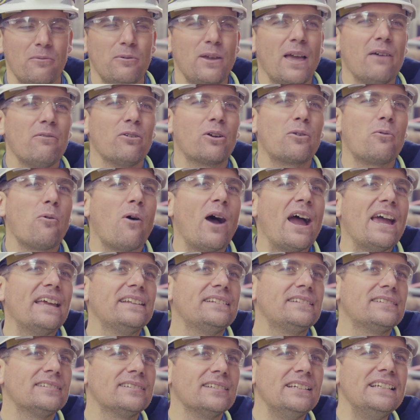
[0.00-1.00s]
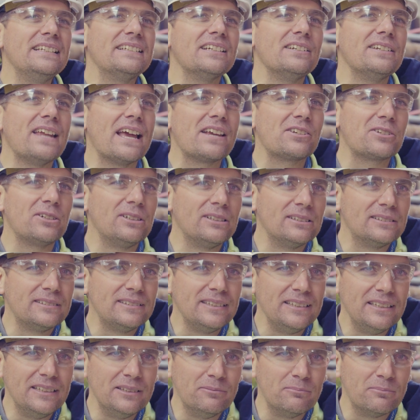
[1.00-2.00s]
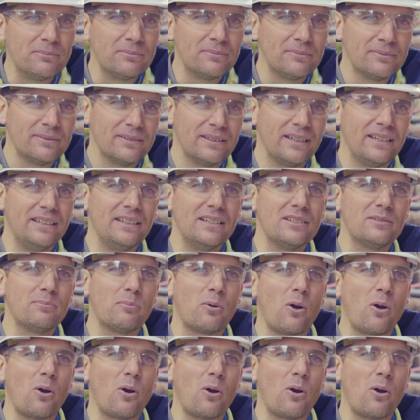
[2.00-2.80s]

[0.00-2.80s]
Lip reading: We have a quite international team in this